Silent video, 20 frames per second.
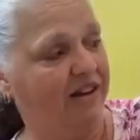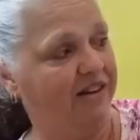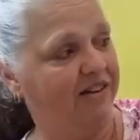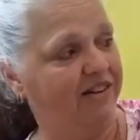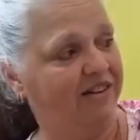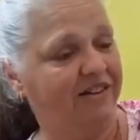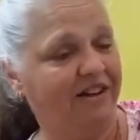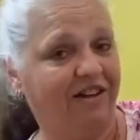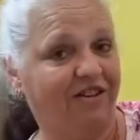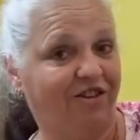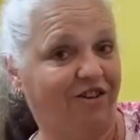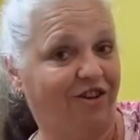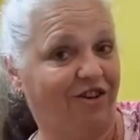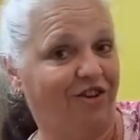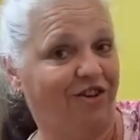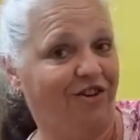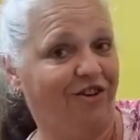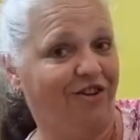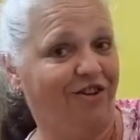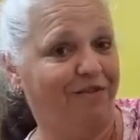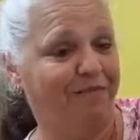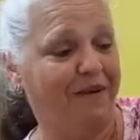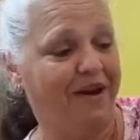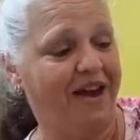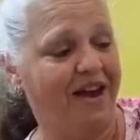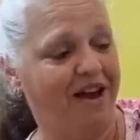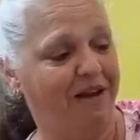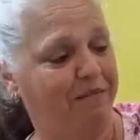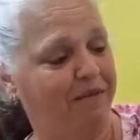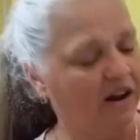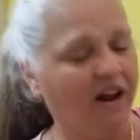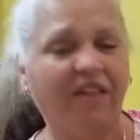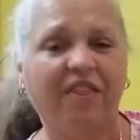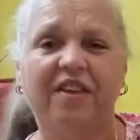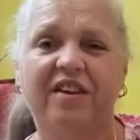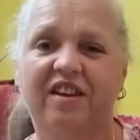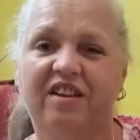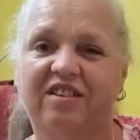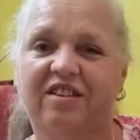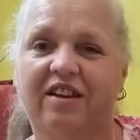It's such a huge bag. I
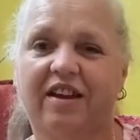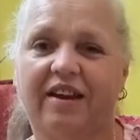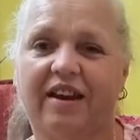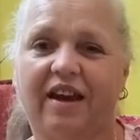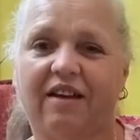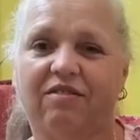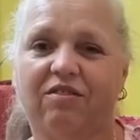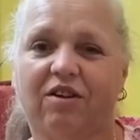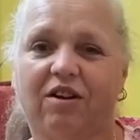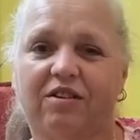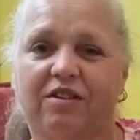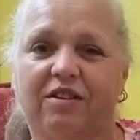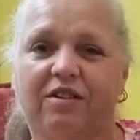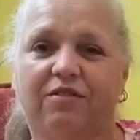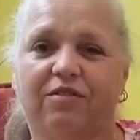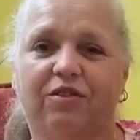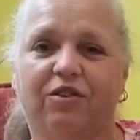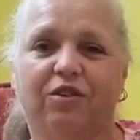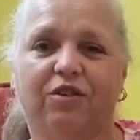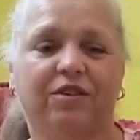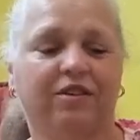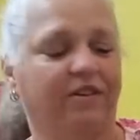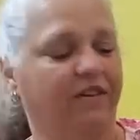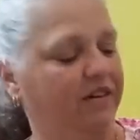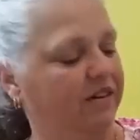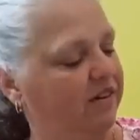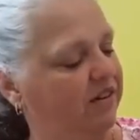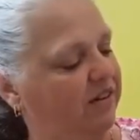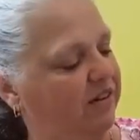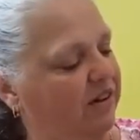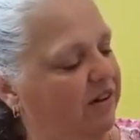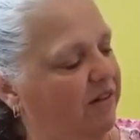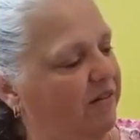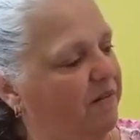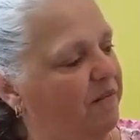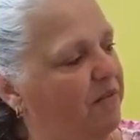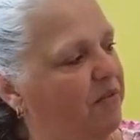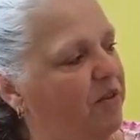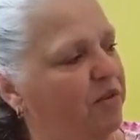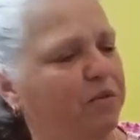think it's going to have lots of uses.
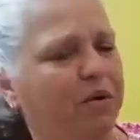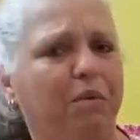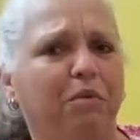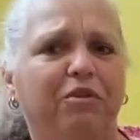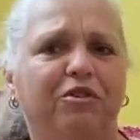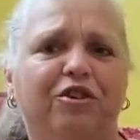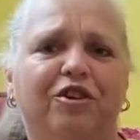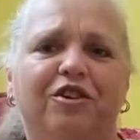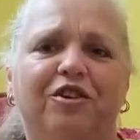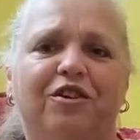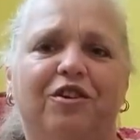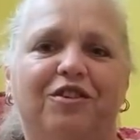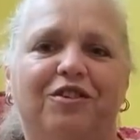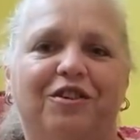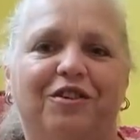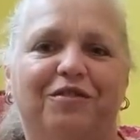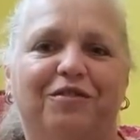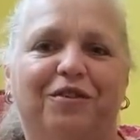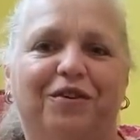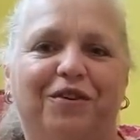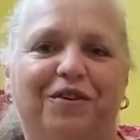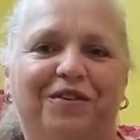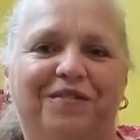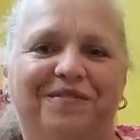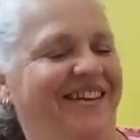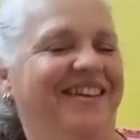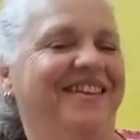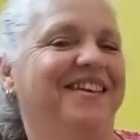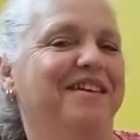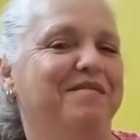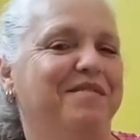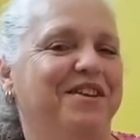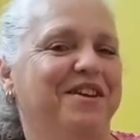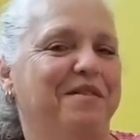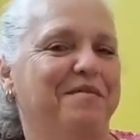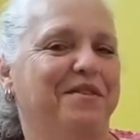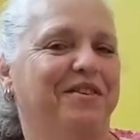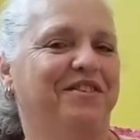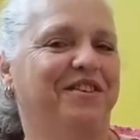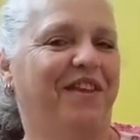What would you use it for? And let me
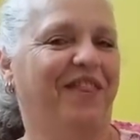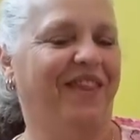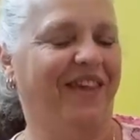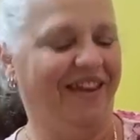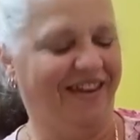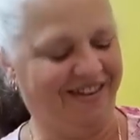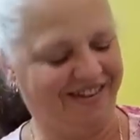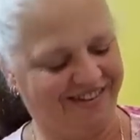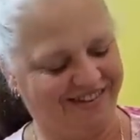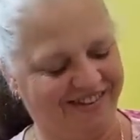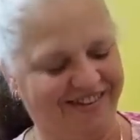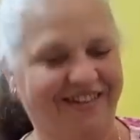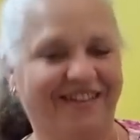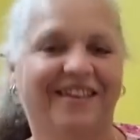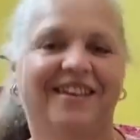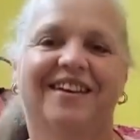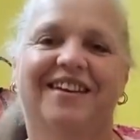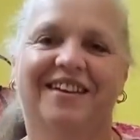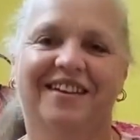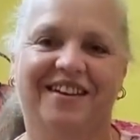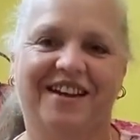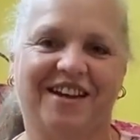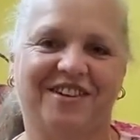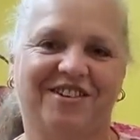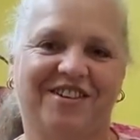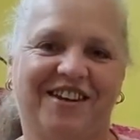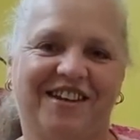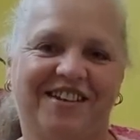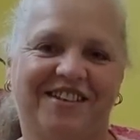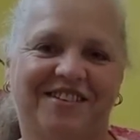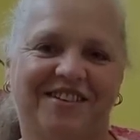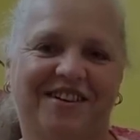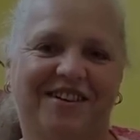know what you think. Catch you next